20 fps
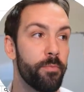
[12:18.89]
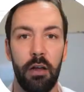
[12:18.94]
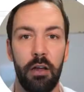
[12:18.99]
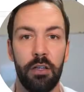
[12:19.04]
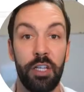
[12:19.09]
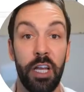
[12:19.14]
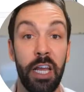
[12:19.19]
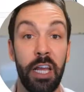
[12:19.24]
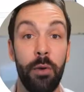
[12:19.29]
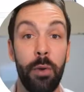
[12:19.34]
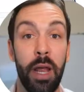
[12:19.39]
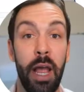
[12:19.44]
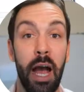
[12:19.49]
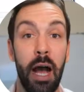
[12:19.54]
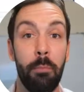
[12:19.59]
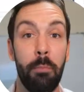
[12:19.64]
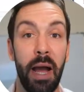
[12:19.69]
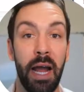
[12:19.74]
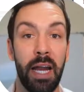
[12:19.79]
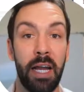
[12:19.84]
So here we are
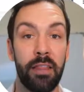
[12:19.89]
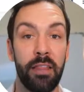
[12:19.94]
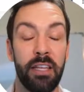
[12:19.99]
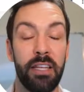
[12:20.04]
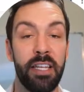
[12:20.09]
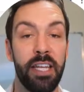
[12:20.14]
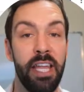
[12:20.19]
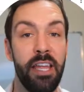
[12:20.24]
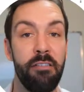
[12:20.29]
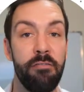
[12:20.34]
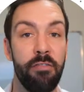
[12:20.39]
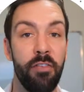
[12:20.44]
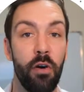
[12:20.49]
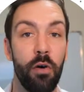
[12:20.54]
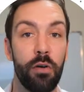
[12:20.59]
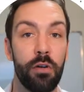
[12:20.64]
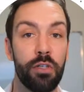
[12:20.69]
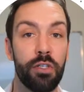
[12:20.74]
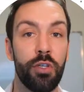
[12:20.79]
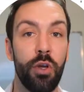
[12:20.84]
back at the
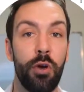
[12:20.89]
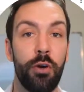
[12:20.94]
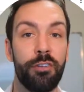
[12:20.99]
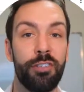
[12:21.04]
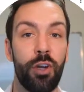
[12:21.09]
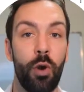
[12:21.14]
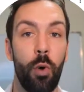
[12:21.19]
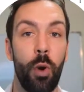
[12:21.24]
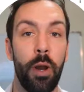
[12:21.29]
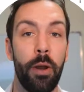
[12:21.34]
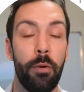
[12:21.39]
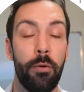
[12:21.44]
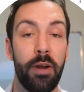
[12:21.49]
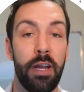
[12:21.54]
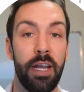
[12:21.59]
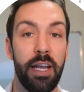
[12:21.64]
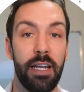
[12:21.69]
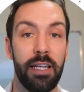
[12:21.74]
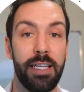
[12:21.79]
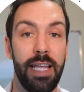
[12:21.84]
default search
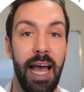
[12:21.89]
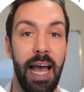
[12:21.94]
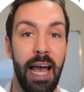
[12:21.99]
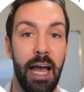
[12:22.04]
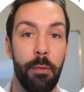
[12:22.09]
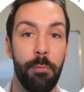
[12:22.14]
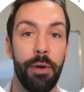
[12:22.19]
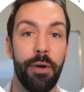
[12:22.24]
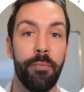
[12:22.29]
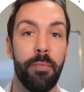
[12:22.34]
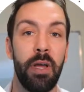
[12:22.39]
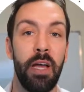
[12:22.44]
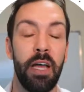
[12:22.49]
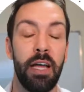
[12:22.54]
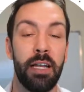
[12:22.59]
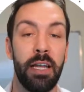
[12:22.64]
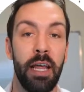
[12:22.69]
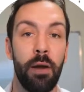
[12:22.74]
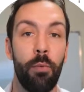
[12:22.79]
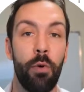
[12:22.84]
query tab.
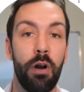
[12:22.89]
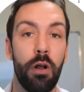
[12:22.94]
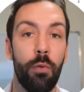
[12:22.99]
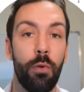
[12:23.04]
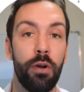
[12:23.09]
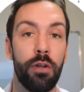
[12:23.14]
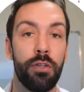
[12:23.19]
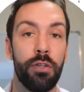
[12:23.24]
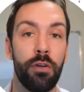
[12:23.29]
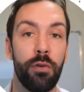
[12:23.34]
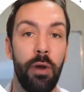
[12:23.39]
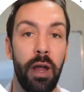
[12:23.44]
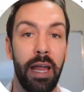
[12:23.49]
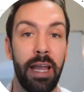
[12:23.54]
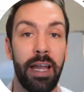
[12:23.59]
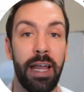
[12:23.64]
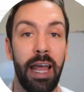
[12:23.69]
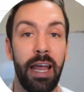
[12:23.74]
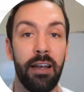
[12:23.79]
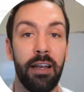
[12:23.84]
Now what I want to do
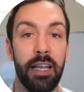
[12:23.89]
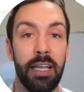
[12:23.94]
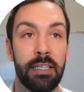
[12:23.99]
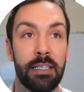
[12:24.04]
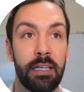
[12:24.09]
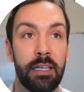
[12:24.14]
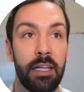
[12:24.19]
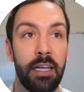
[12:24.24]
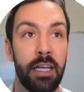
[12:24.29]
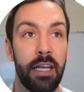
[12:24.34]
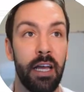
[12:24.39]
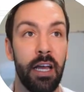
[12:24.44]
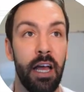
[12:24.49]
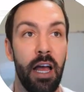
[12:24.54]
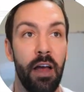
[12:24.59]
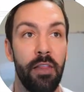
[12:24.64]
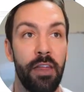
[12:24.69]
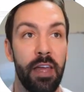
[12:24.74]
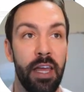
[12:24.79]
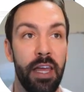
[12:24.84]
again is click
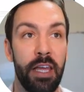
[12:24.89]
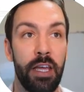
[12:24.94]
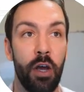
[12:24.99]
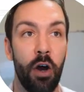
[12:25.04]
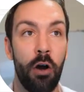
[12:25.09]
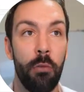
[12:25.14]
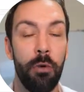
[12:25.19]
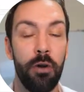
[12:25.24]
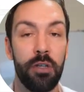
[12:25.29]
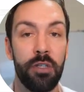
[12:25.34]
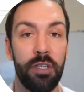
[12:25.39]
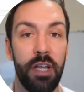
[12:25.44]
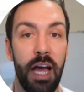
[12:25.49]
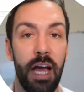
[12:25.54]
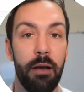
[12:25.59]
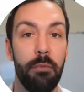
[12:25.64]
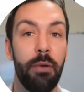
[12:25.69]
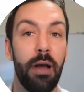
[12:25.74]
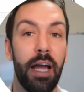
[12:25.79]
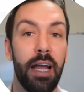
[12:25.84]
the e-commerce
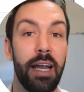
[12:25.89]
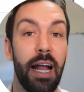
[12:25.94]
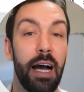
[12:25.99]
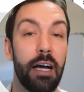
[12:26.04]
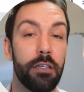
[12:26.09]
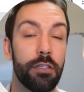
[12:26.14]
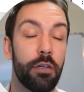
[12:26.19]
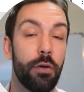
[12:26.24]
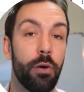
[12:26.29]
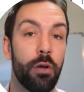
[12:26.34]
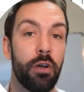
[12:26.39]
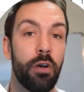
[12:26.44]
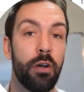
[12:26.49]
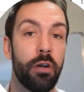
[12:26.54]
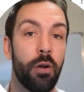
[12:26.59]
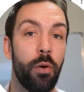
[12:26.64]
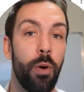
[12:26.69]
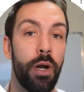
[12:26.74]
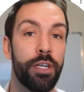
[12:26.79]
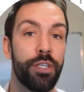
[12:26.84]
tab and ask you a quick
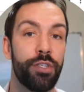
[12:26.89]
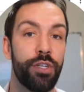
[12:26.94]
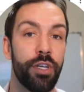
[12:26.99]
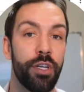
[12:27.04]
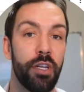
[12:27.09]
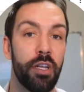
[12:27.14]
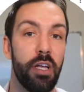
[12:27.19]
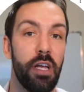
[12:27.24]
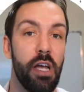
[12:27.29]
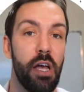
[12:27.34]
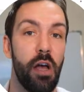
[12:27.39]
question.